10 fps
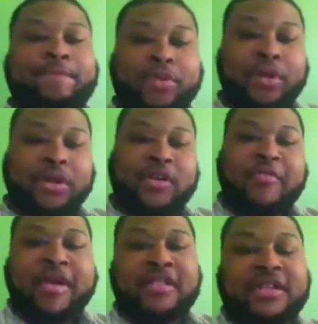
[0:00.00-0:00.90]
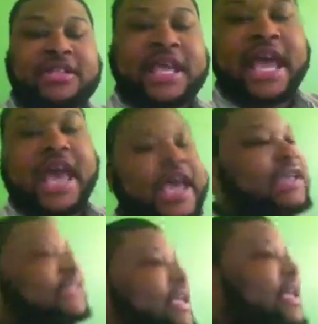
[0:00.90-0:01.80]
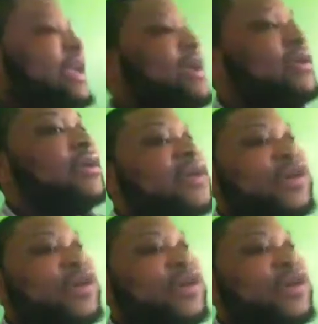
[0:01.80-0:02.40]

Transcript: pull the young man to the side and say, hey,